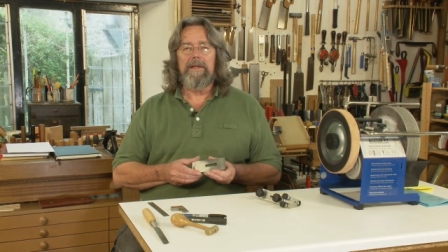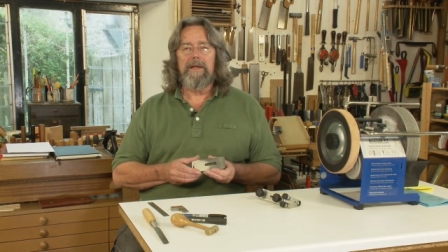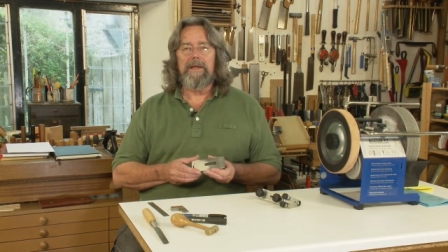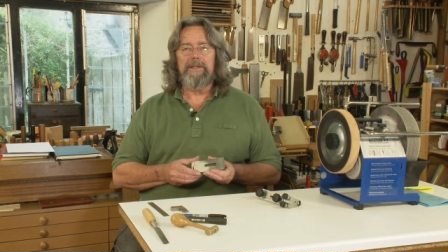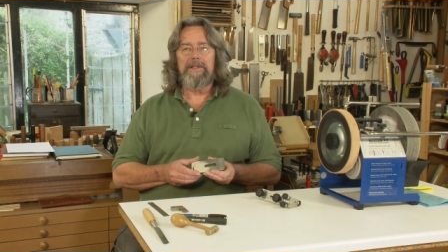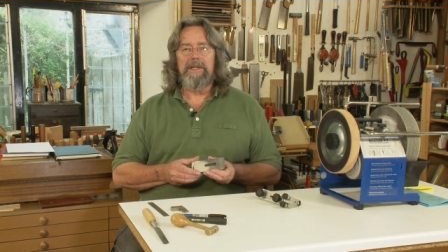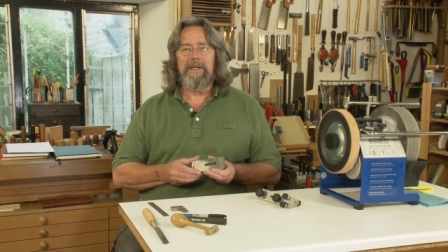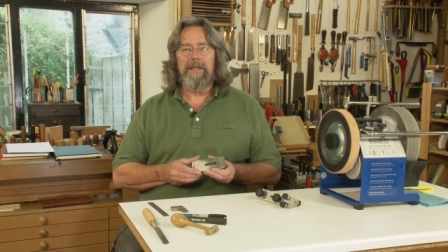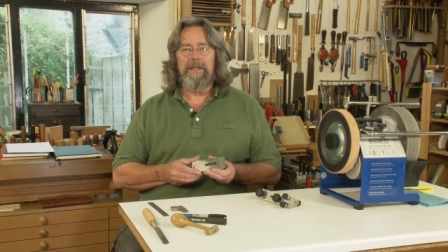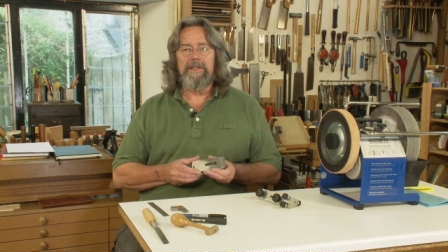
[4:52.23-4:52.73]

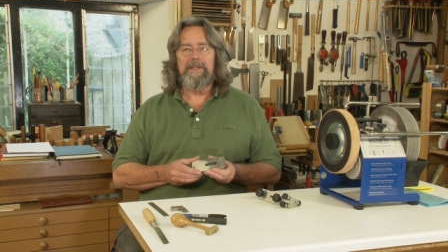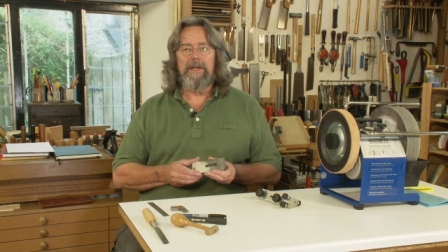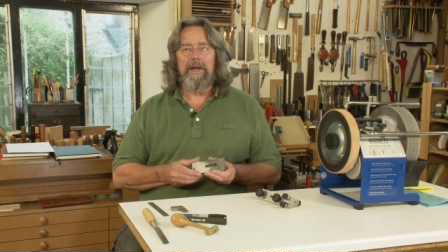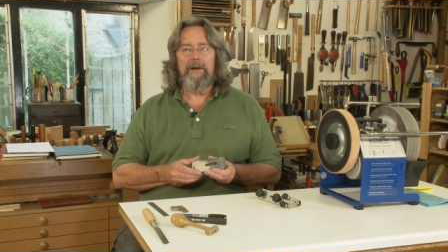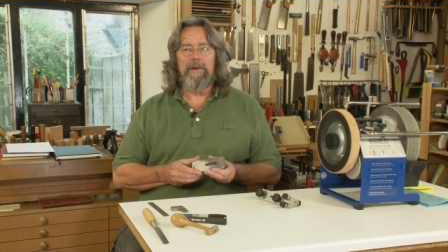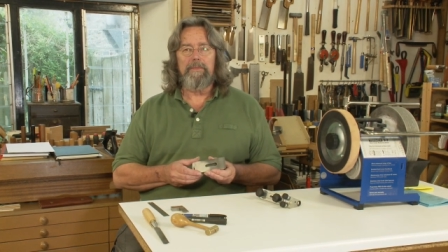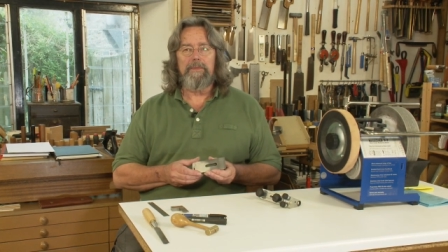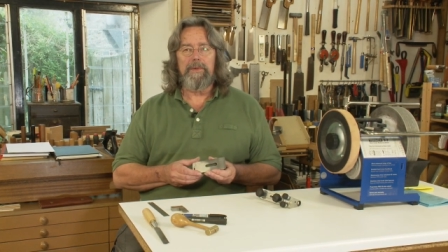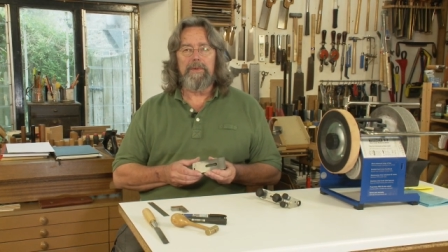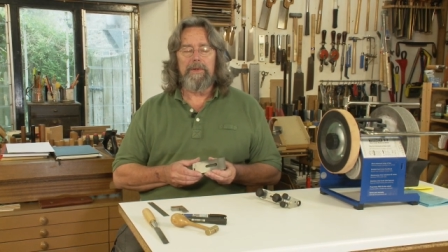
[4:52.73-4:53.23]
as an
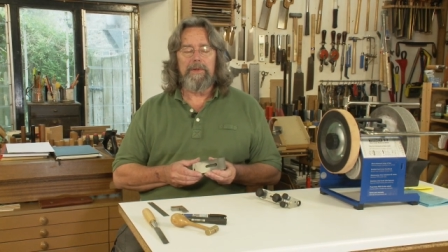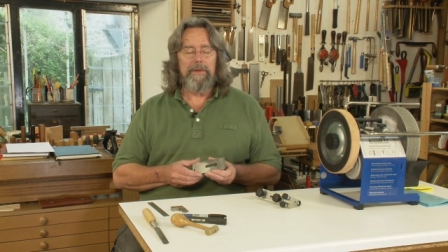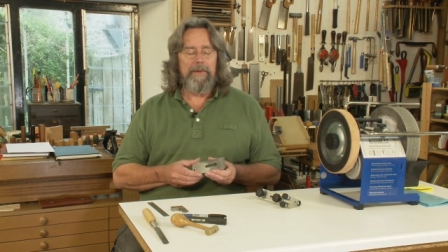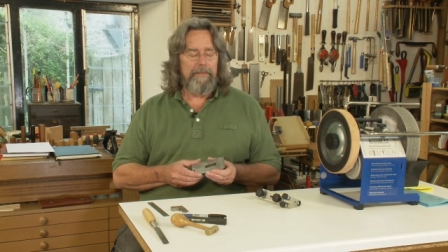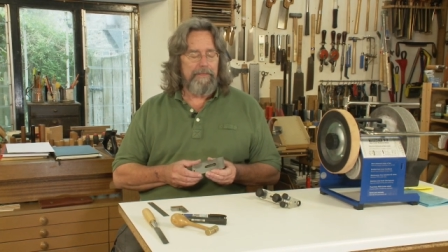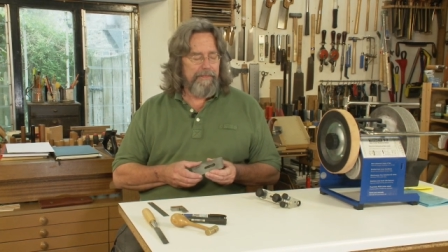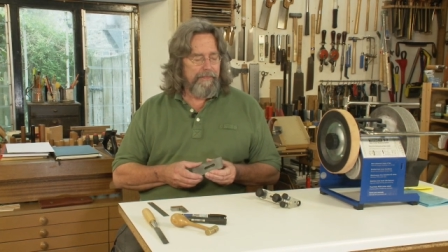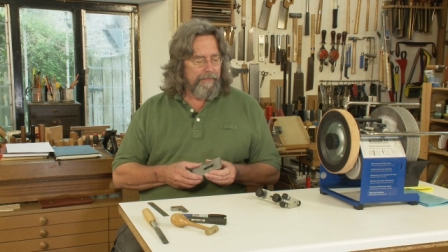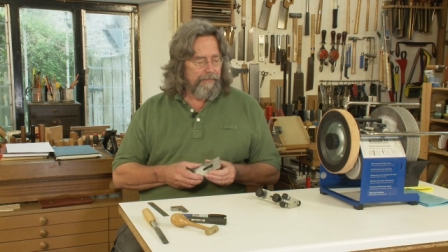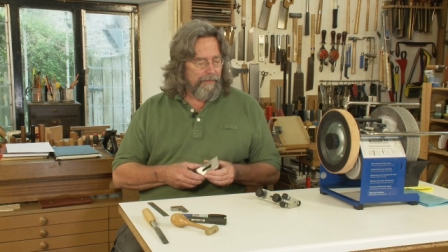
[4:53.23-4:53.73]

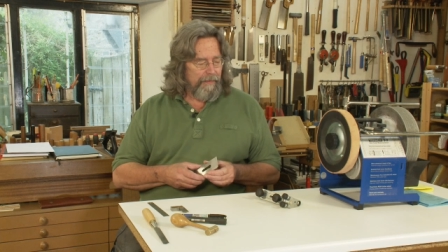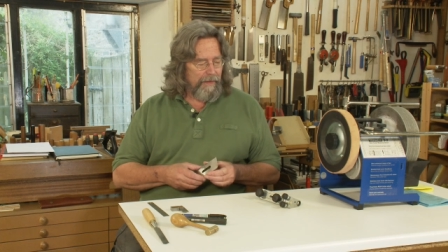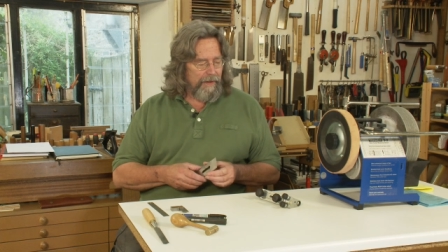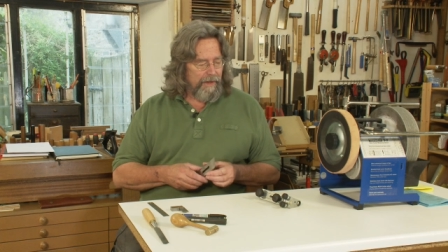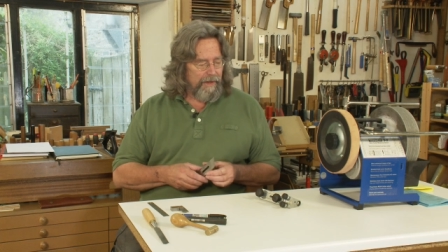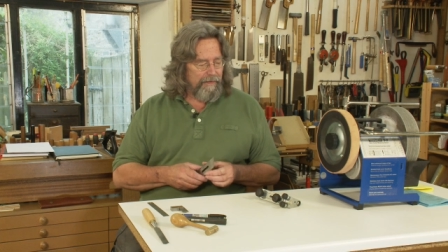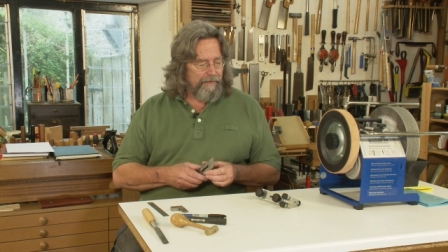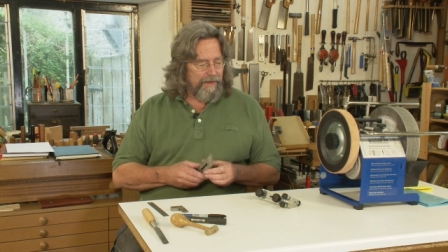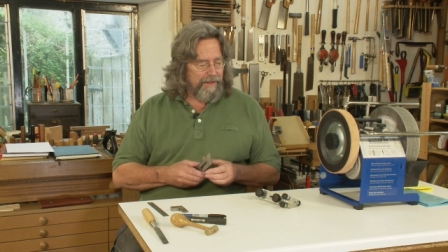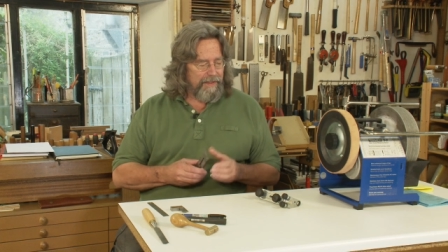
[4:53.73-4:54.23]
example
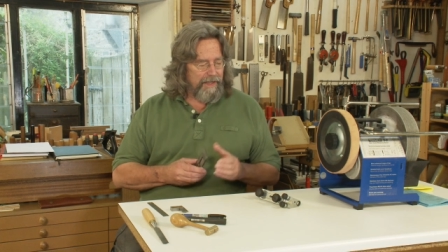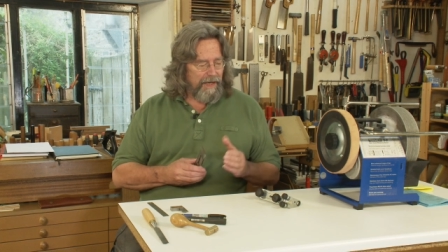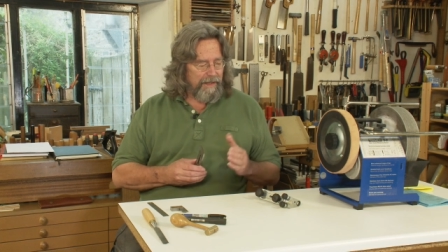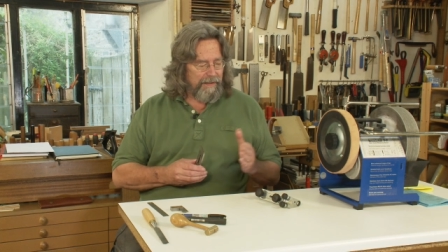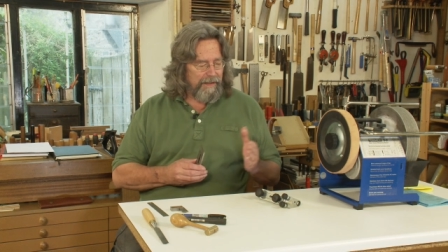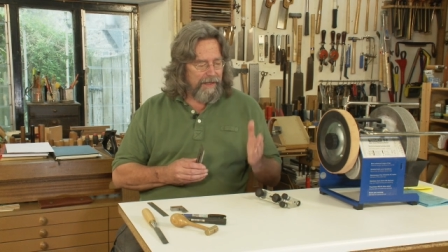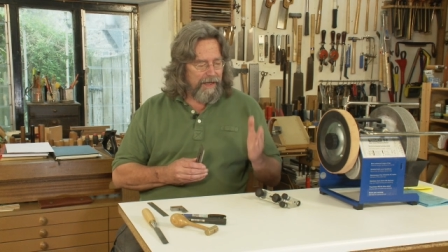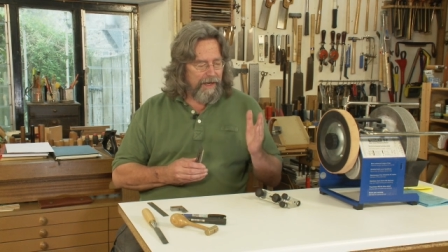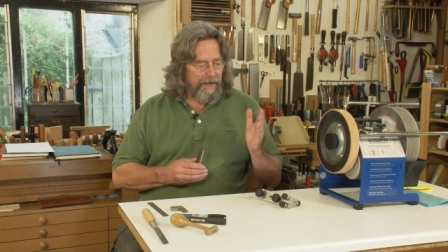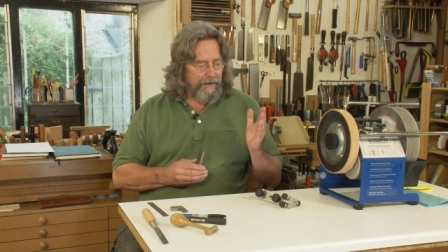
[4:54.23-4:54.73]
of
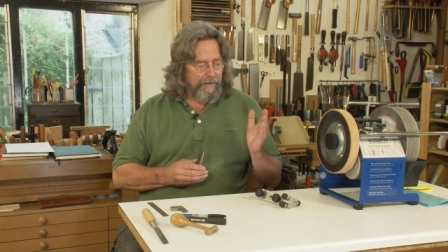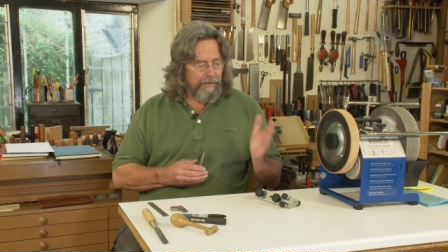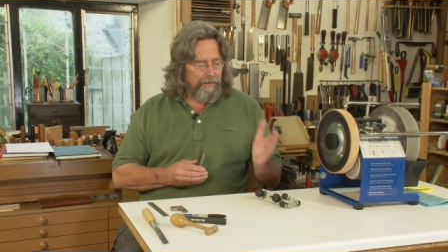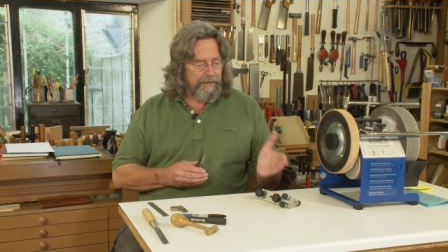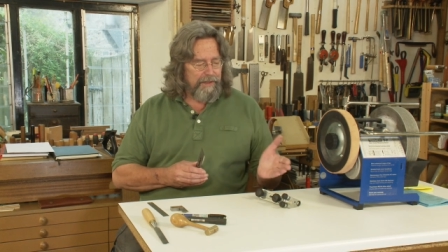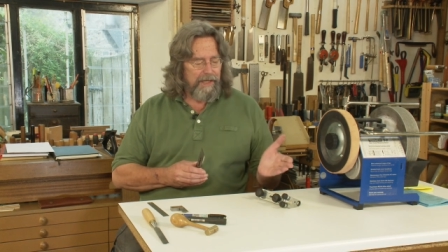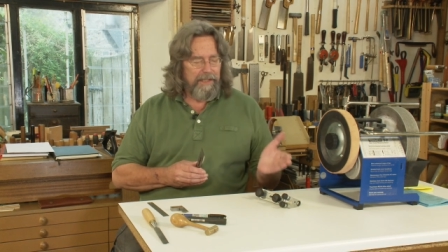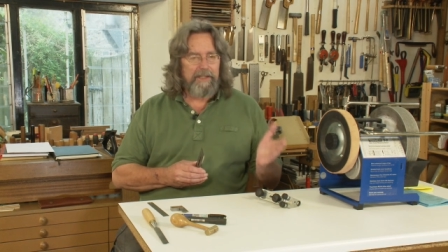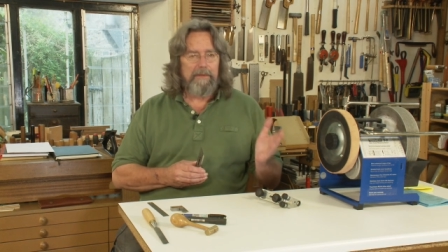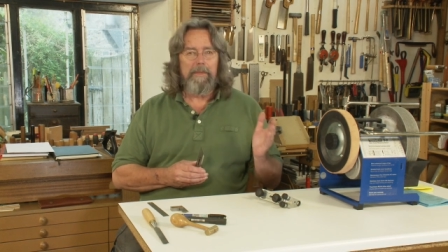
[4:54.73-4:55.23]
exactly how you
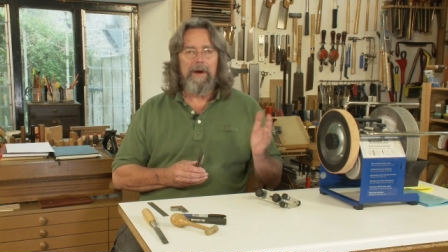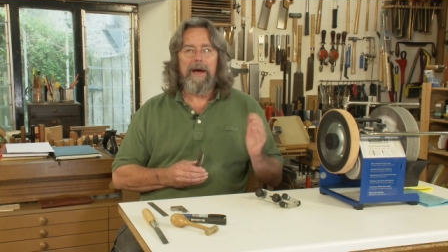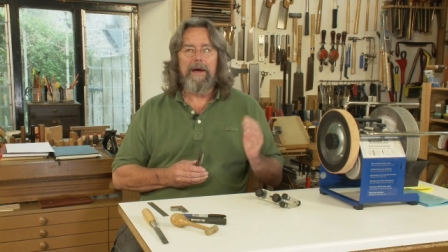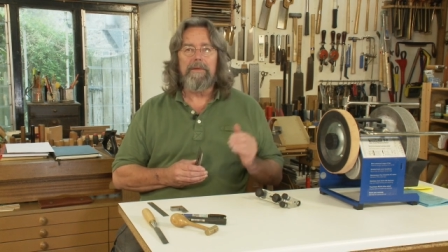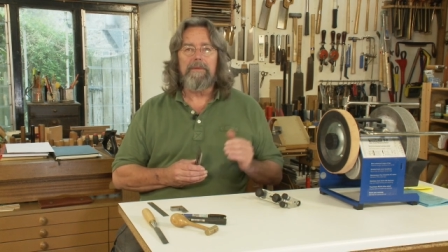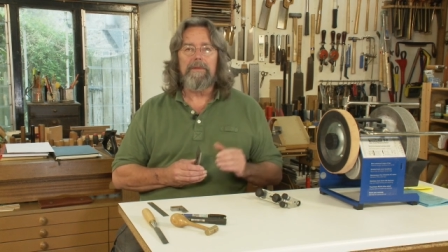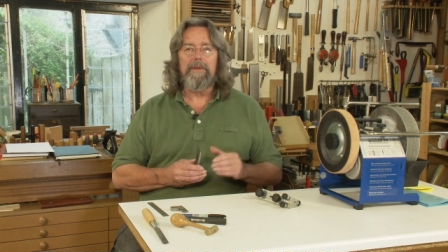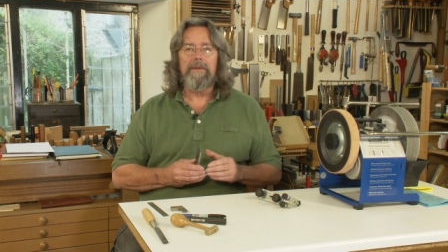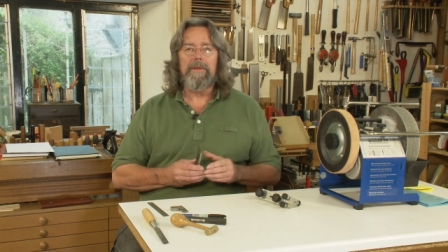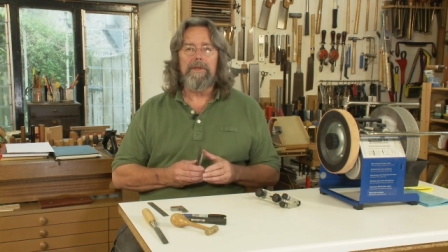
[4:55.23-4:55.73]
set
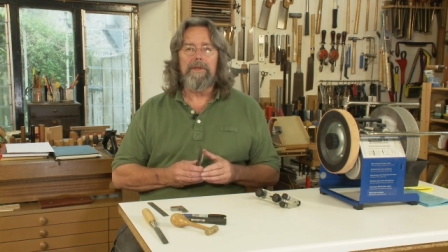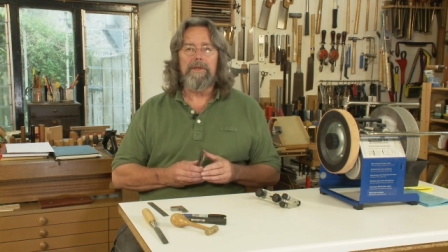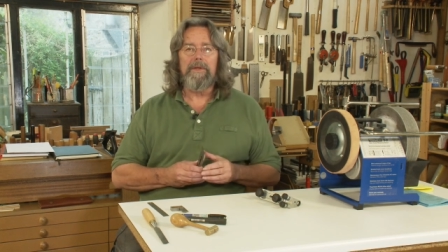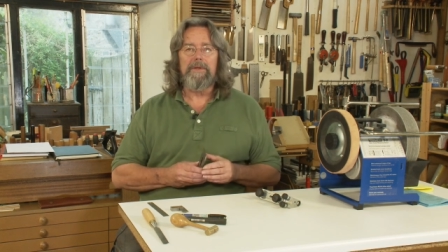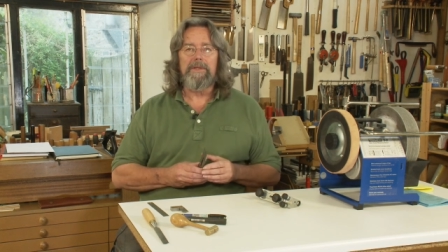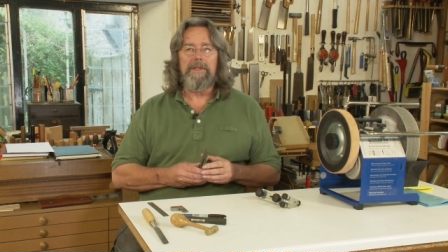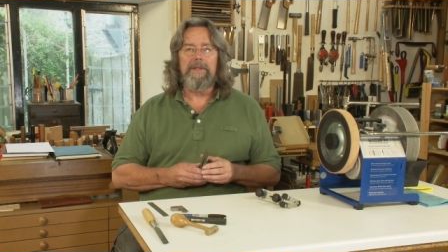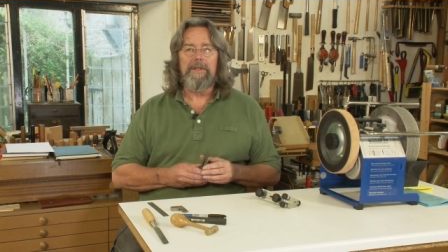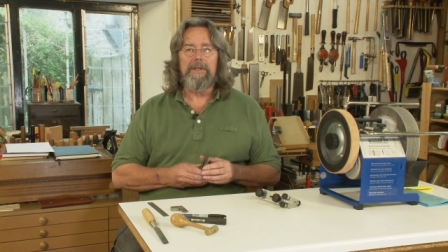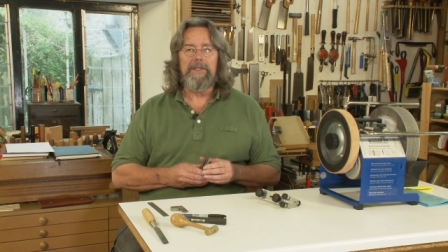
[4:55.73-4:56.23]
about
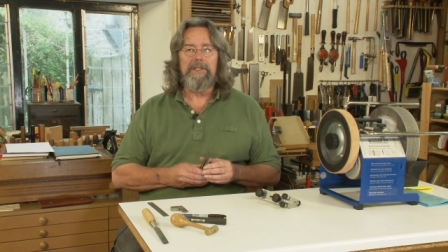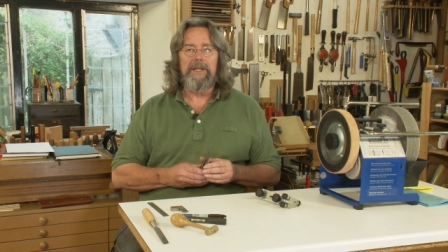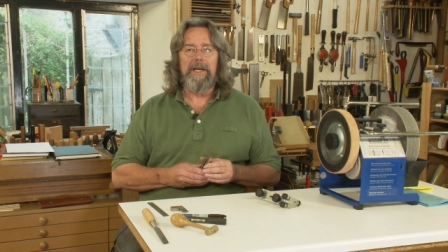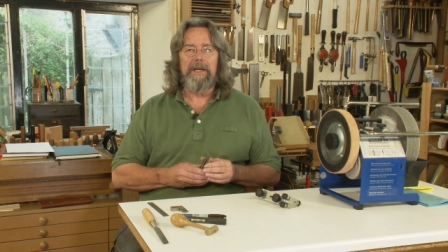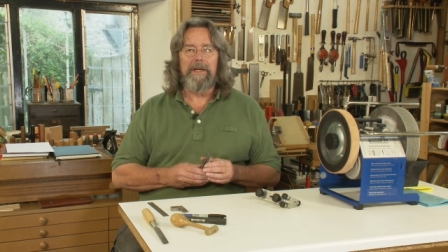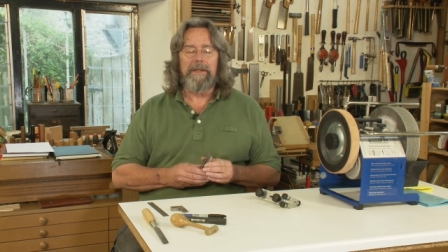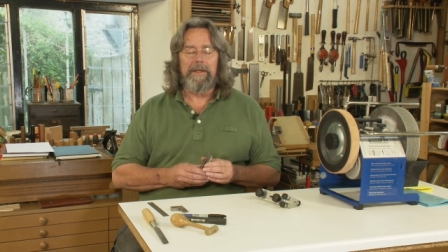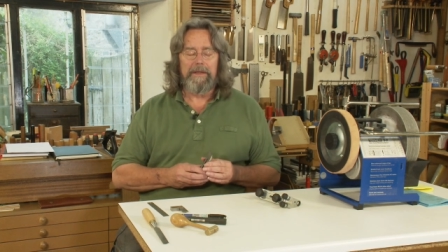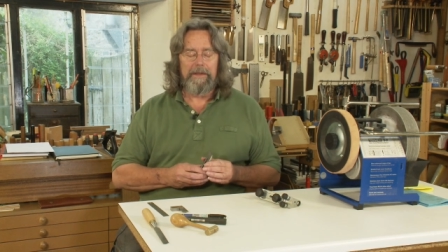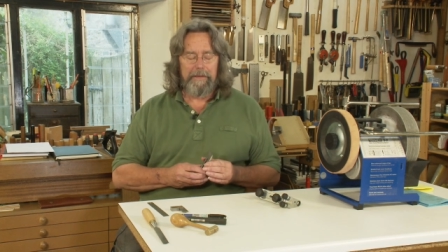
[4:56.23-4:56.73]
using the
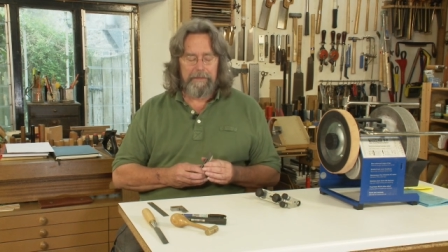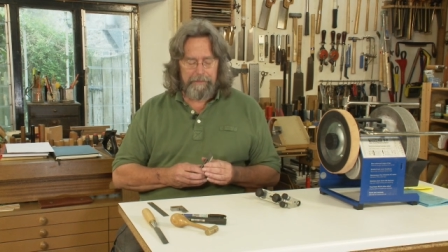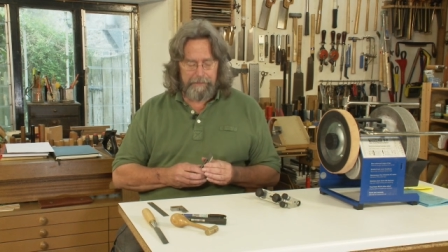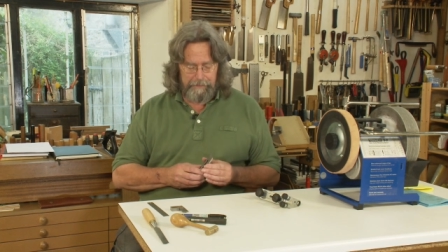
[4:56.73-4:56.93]
jig.